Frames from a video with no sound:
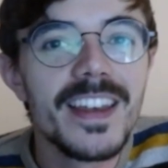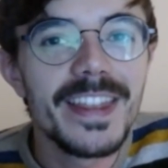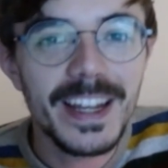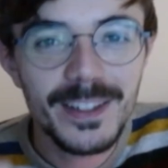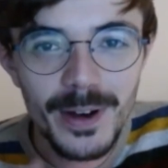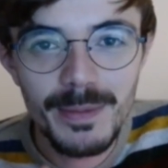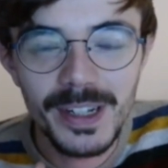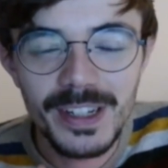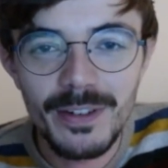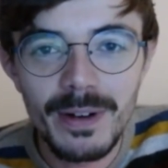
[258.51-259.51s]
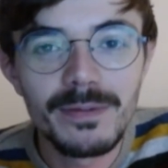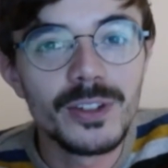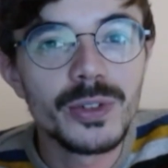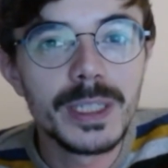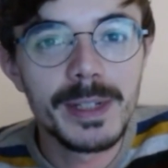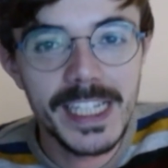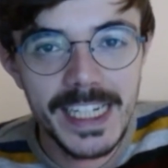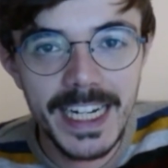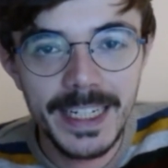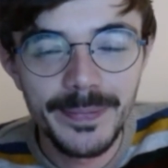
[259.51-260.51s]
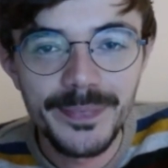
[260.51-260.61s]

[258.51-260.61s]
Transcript: Thanks very much, everyone, for joining me today.